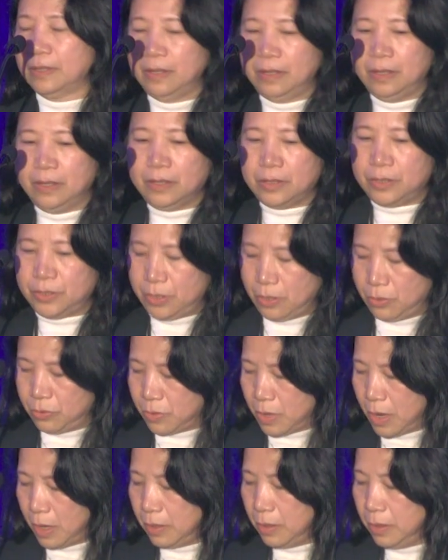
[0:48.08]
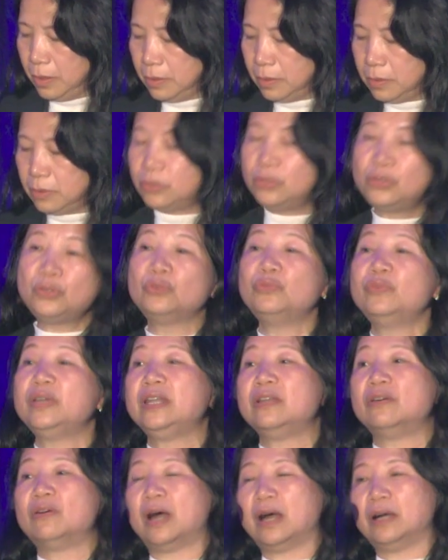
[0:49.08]
So, do we
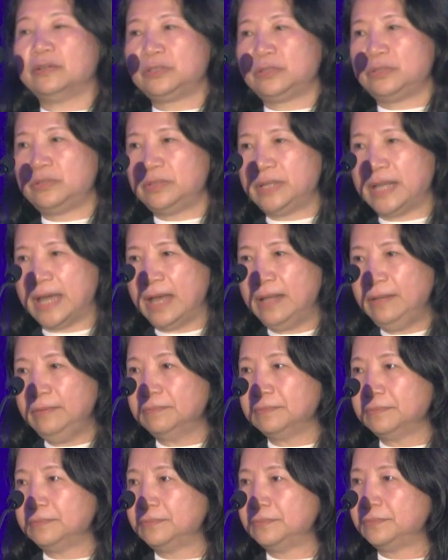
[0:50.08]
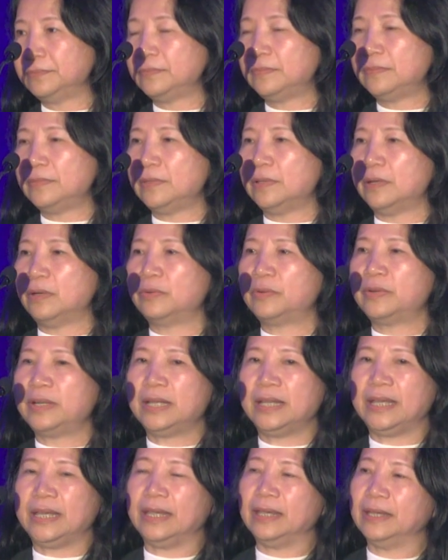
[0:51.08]
know how to do that? Not really.